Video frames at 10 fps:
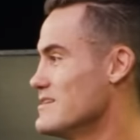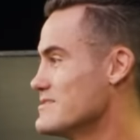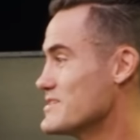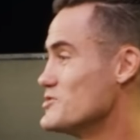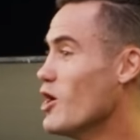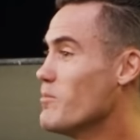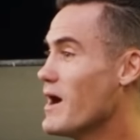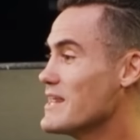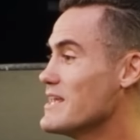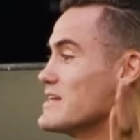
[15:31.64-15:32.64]
Says
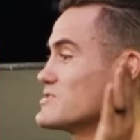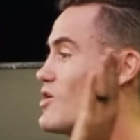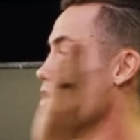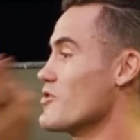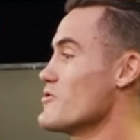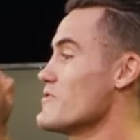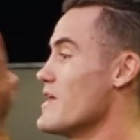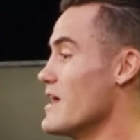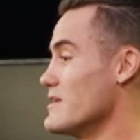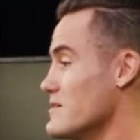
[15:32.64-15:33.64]
nobody hits harder
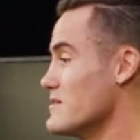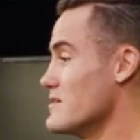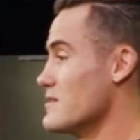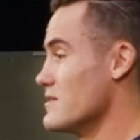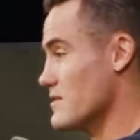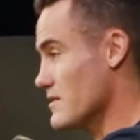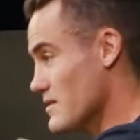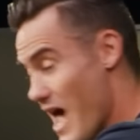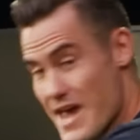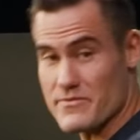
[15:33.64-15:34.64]
than
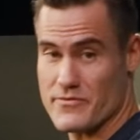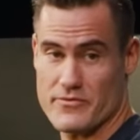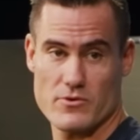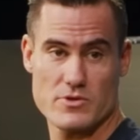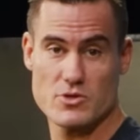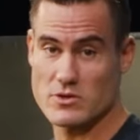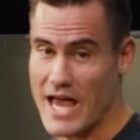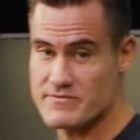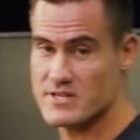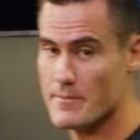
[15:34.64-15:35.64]
life. So
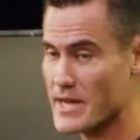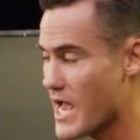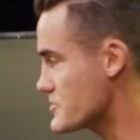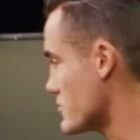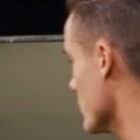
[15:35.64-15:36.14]
life's coming at